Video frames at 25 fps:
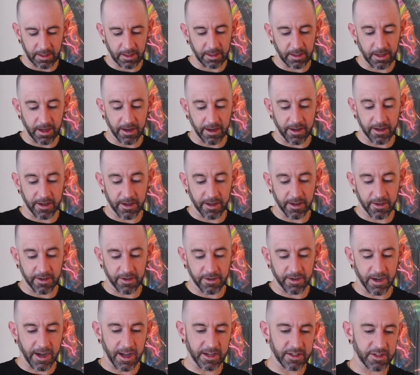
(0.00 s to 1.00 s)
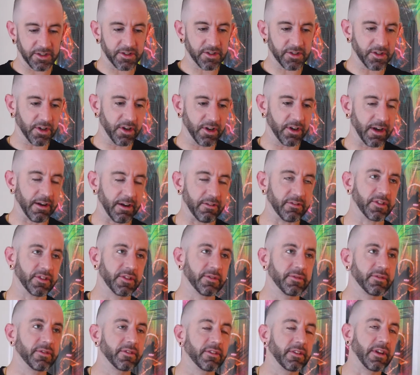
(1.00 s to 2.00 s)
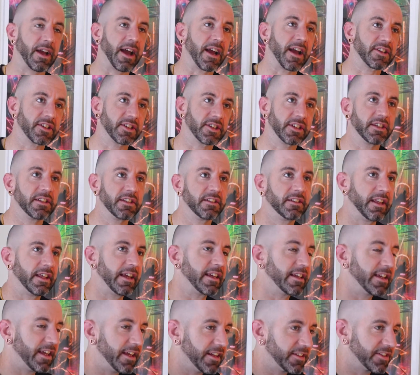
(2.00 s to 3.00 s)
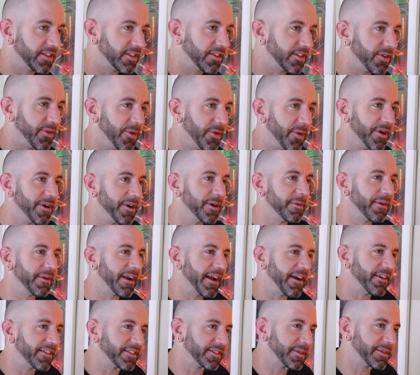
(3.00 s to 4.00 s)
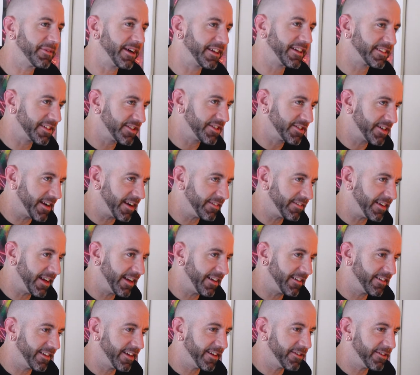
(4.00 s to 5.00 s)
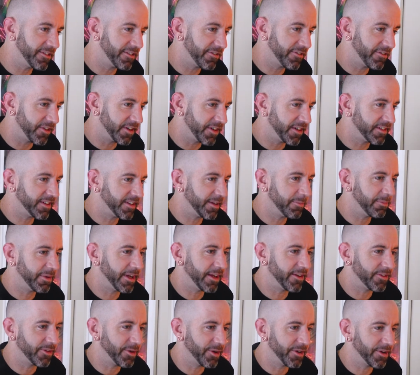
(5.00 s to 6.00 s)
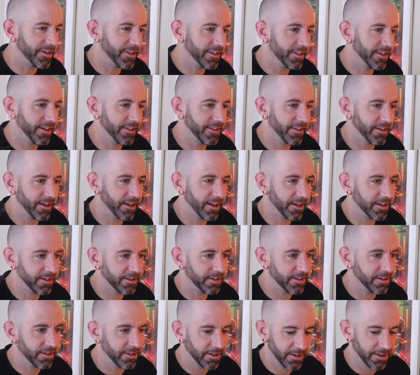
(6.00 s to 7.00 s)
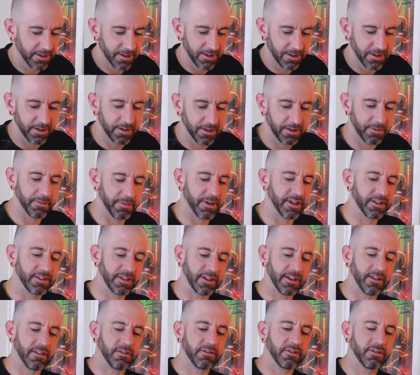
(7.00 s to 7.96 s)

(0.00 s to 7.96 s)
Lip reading: I know. I just drove. I was actually they canceled the order, but I was about to drive to LA with for a 10 pound order the other day myself.